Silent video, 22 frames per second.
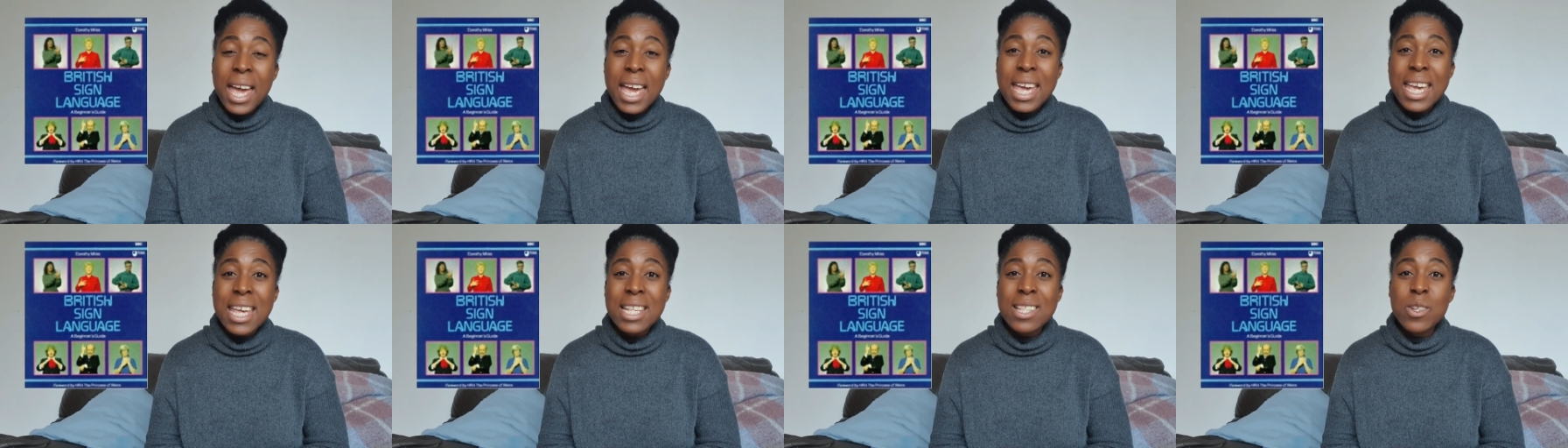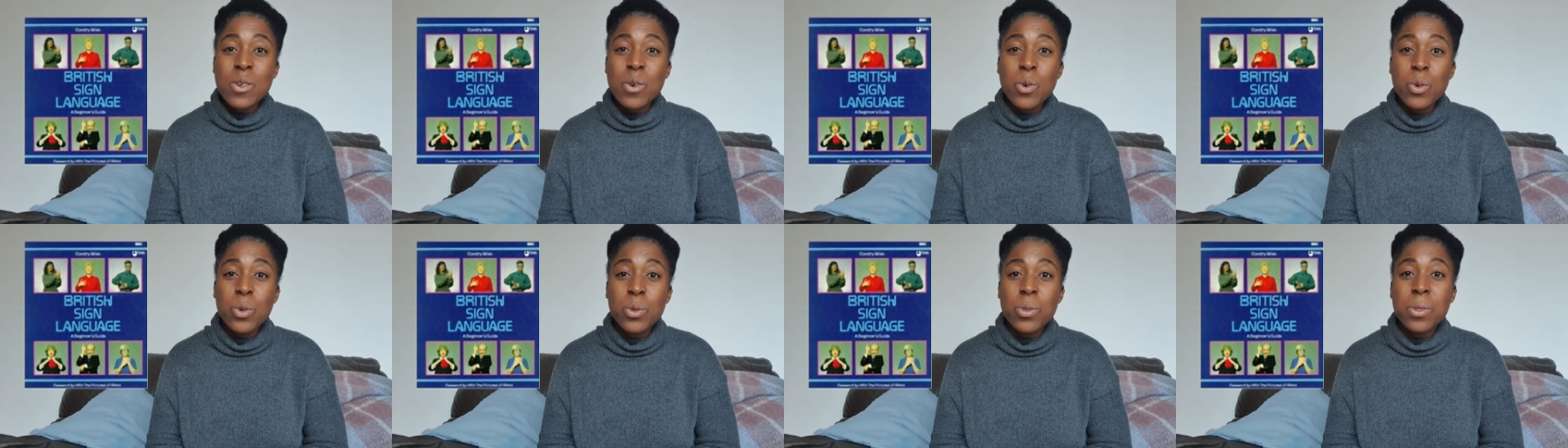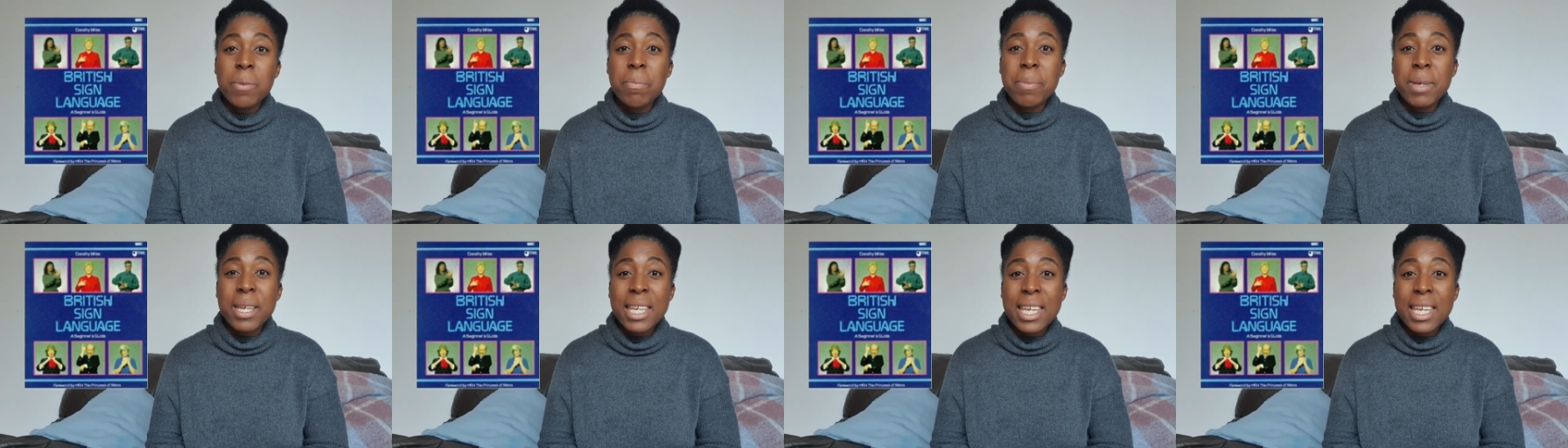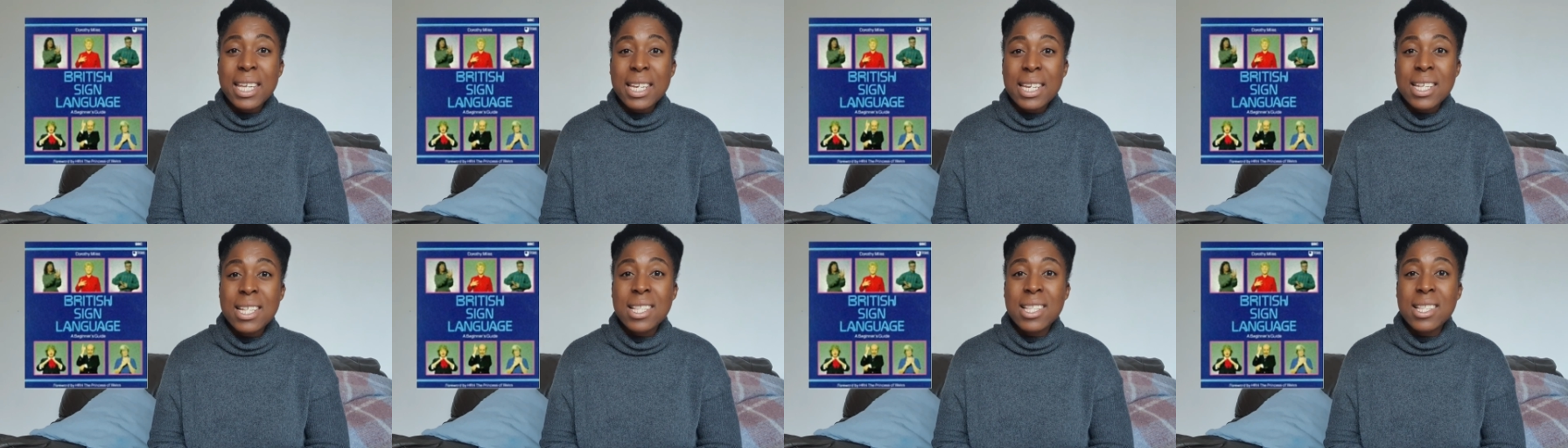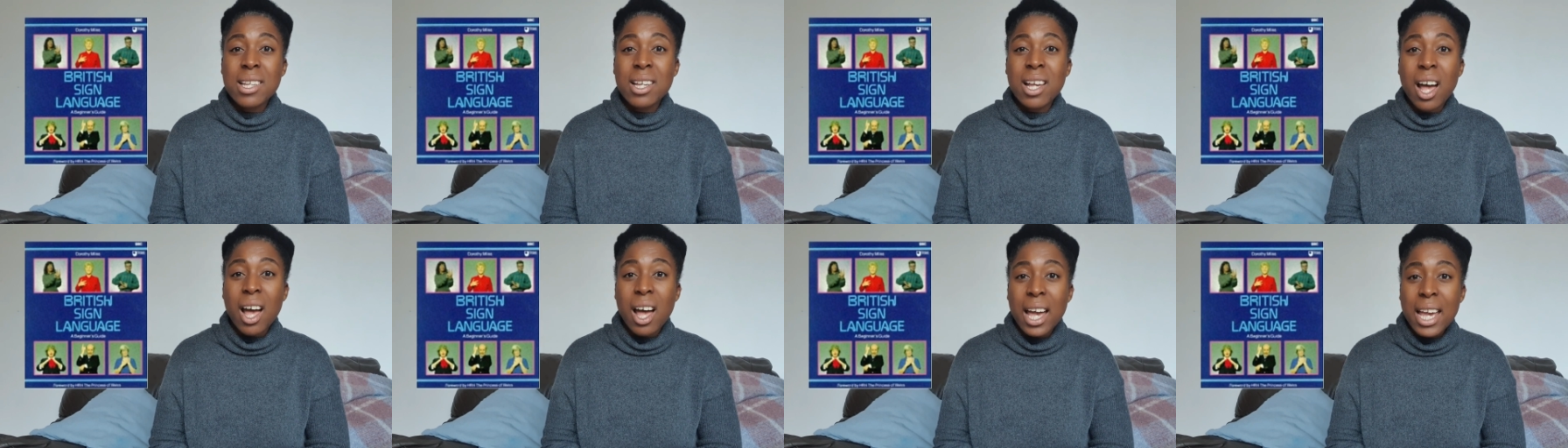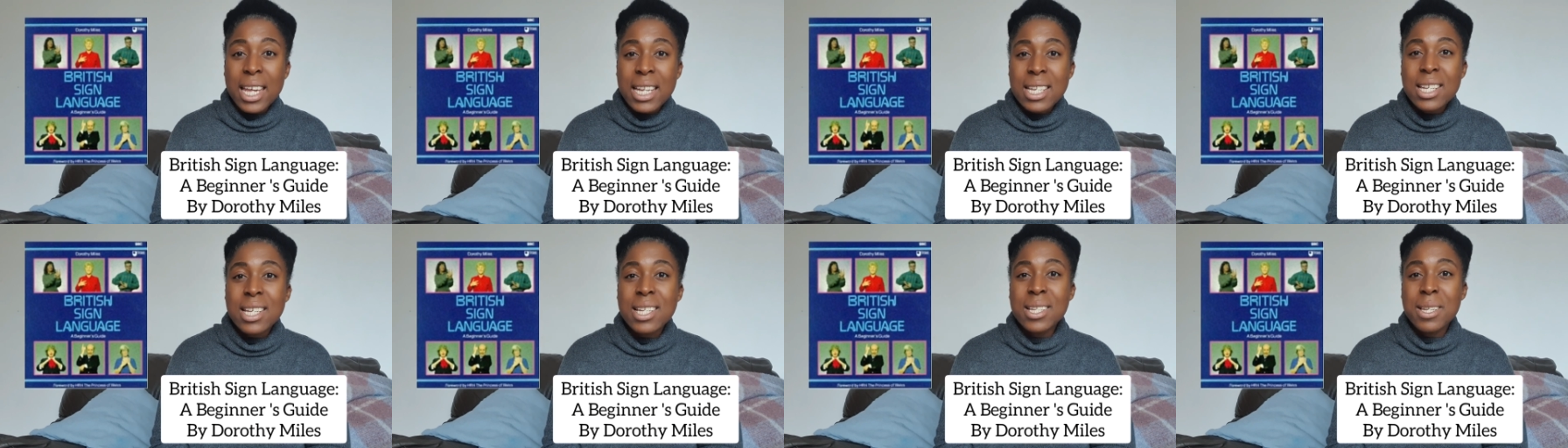is called The Beginner's
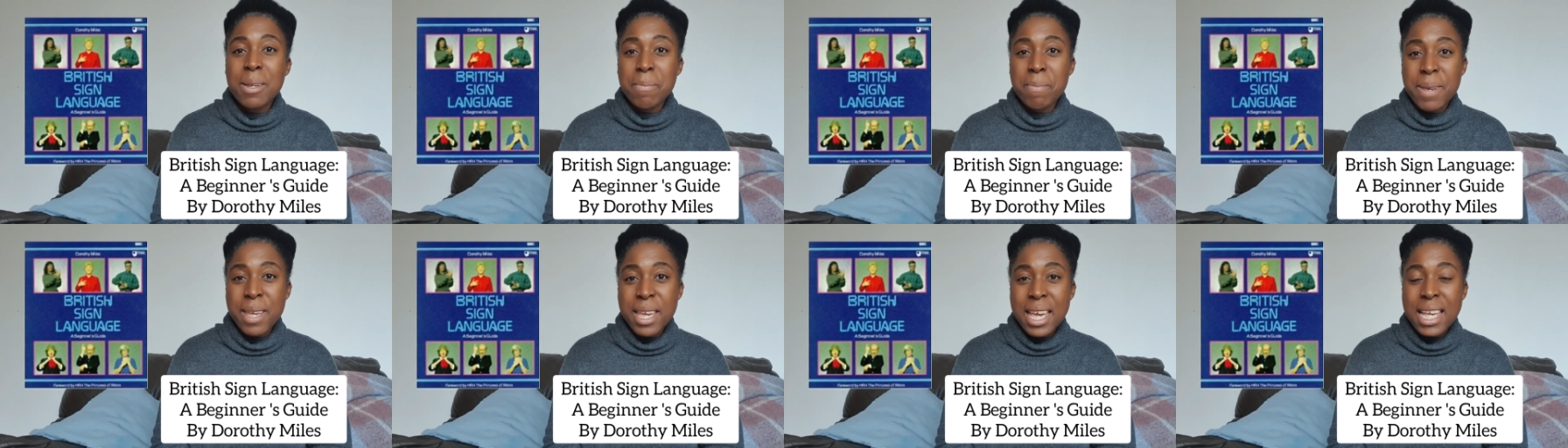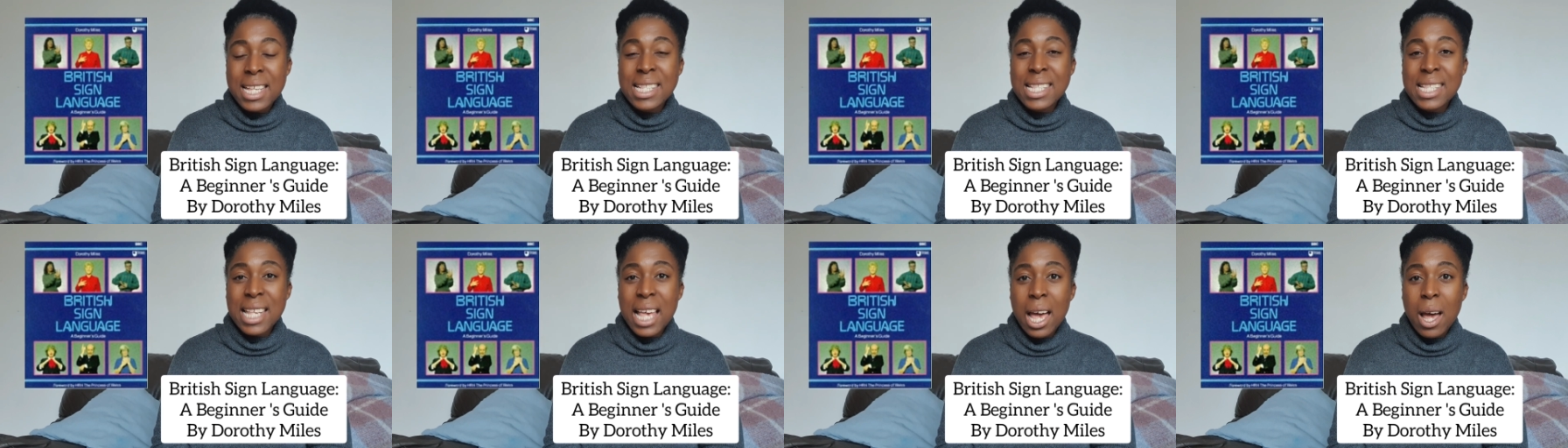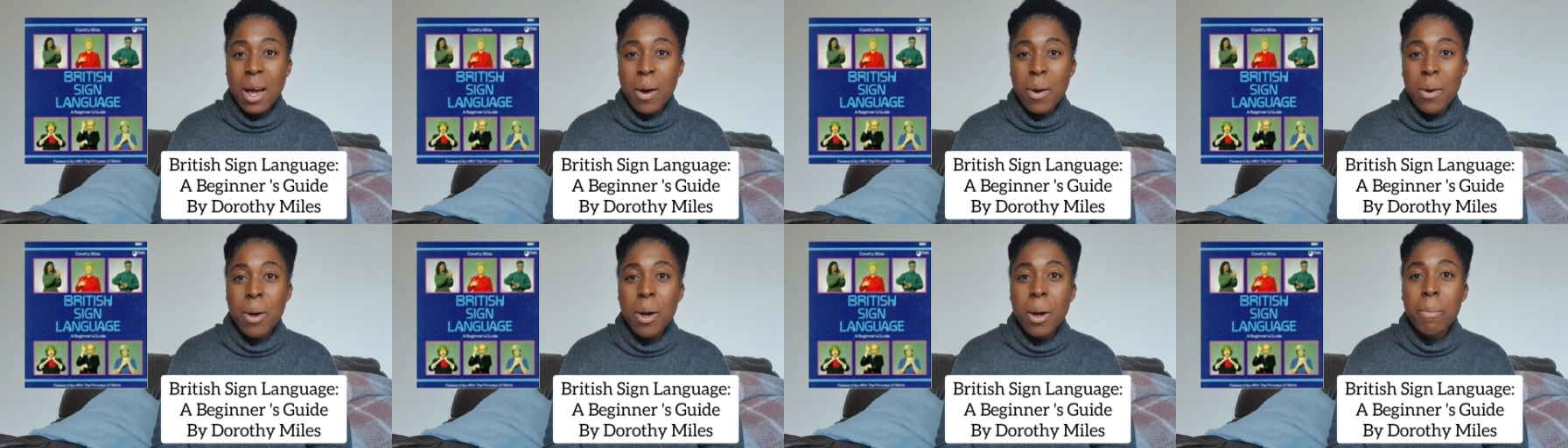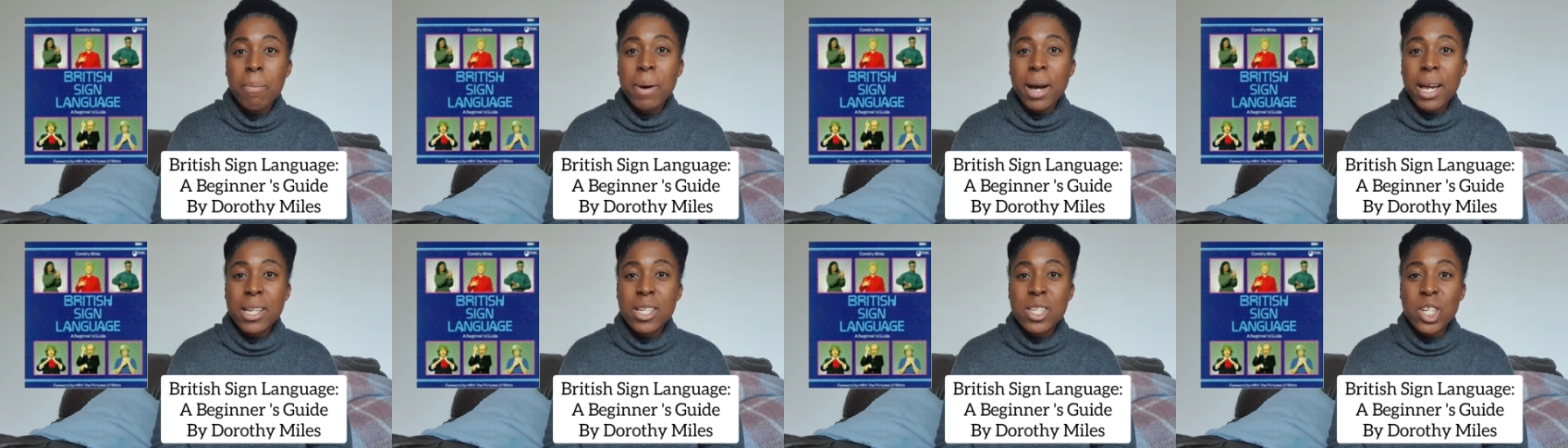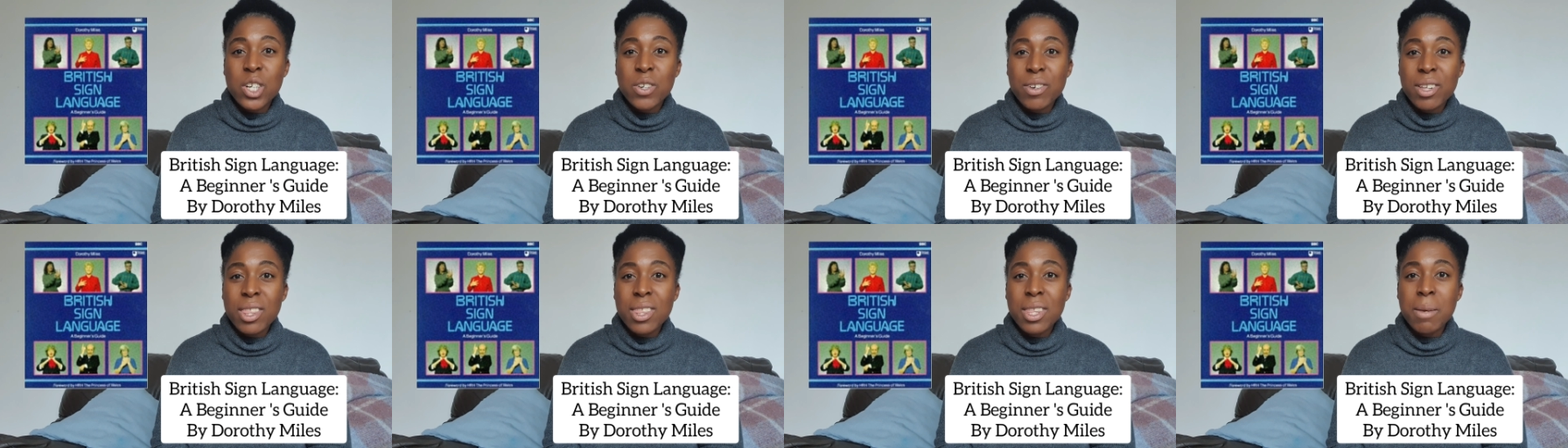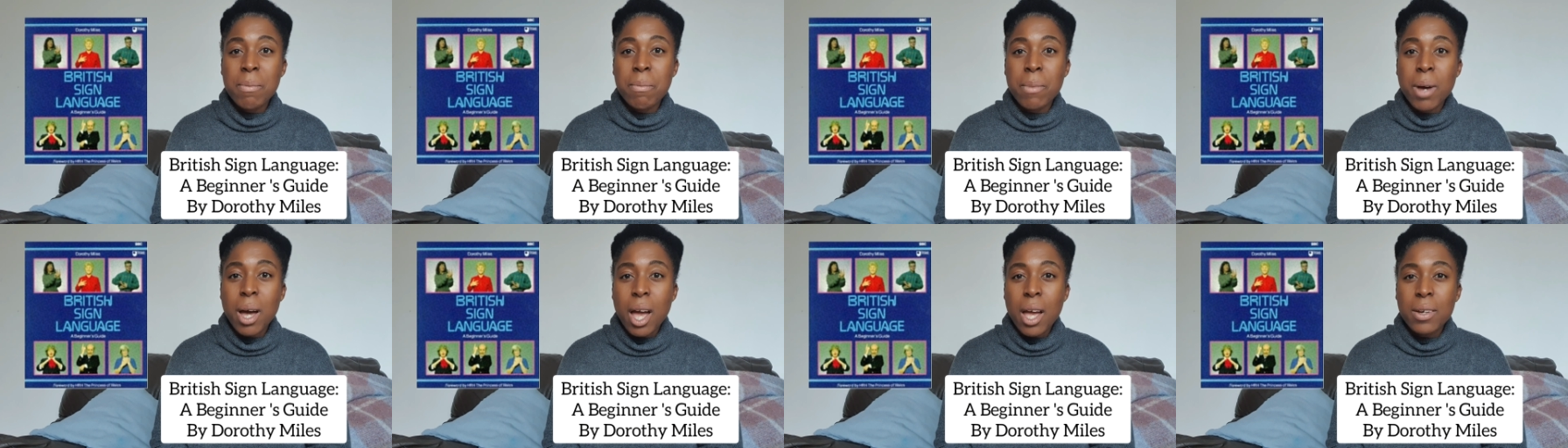Guide to BSL by Dorothy
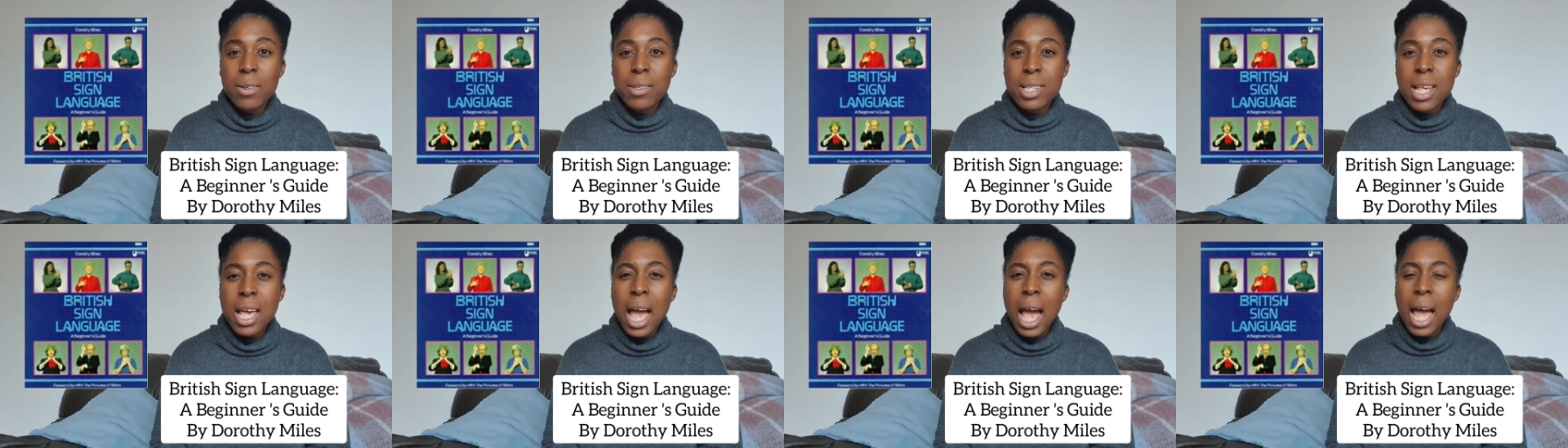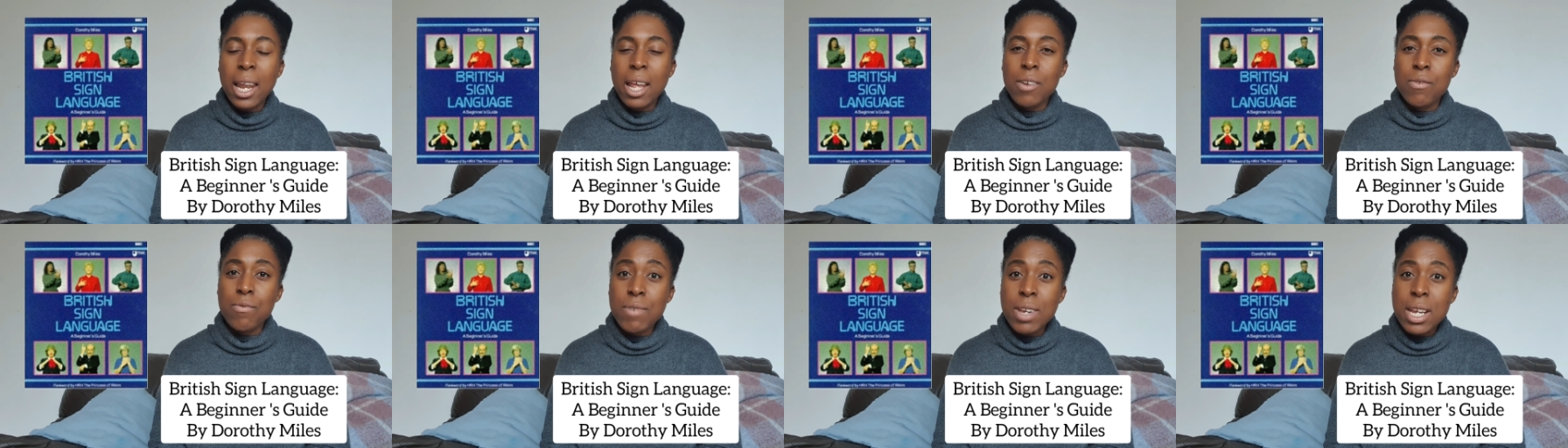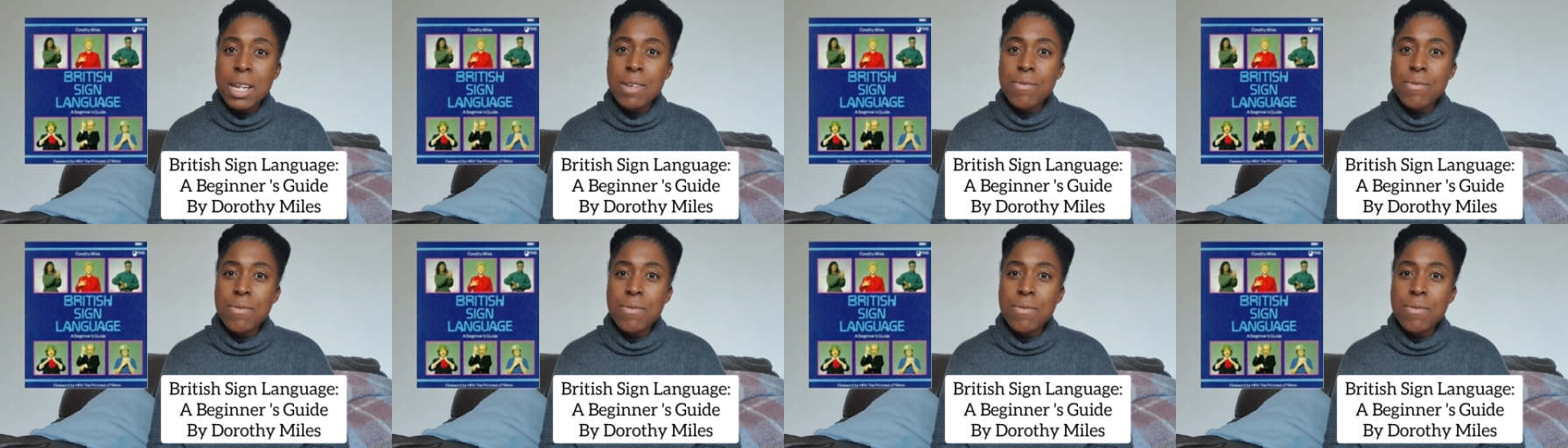Miles, and I'd really